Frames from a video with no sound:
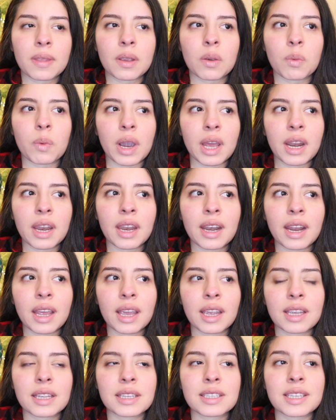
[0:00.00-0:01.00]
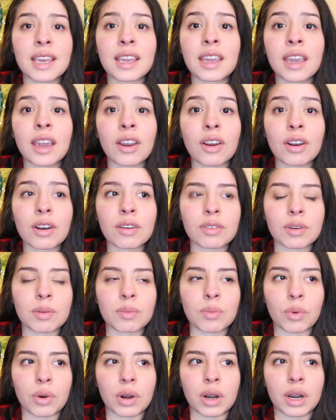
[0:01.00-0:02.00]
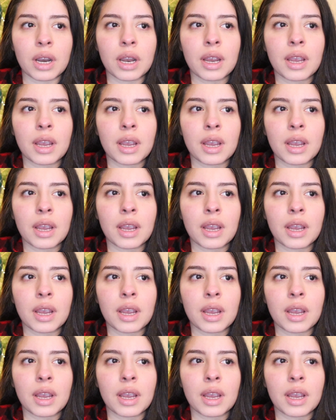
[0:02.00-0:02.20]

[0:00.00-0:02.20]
Why didn't I take care of her more?